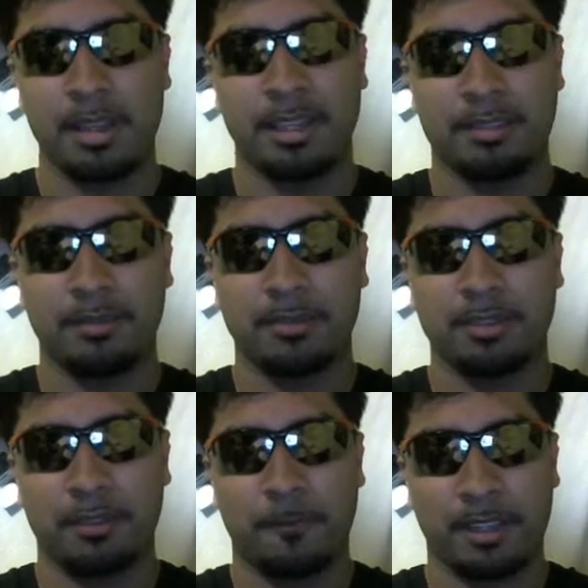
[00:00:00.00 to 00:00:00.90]
Instead of
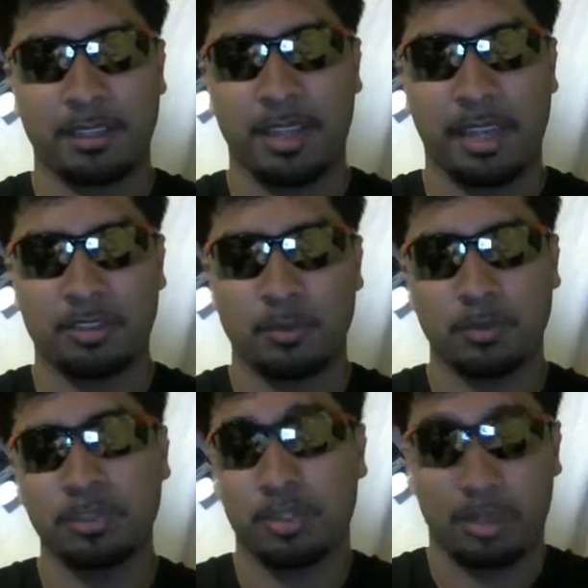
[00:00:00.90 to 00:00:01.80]
just effect
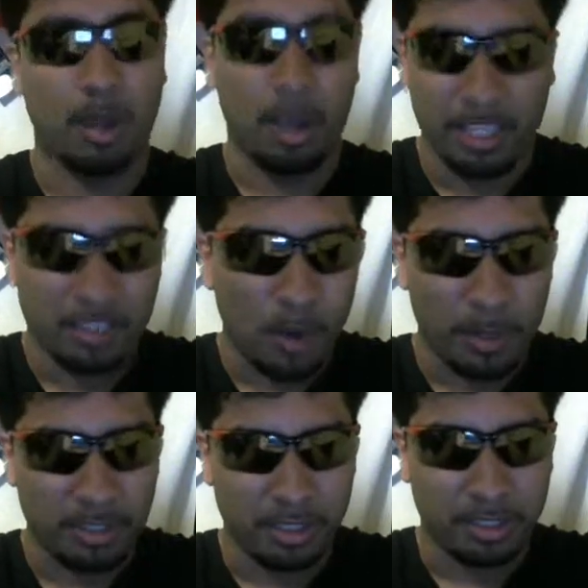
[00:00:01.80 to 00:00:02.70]
negation, which is, it's
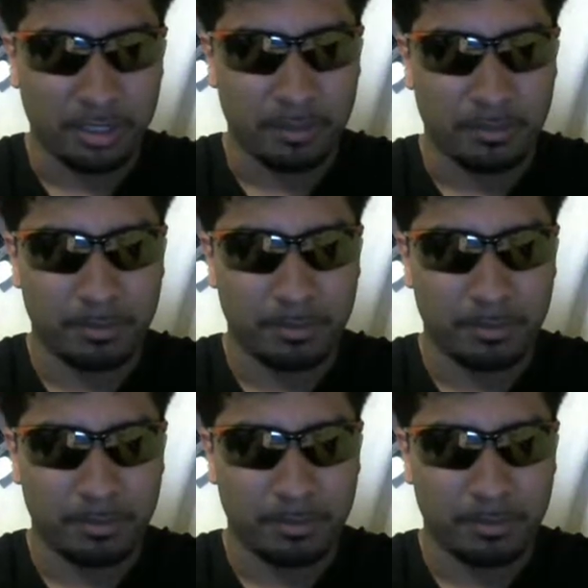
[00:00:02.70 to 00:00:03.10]
always good,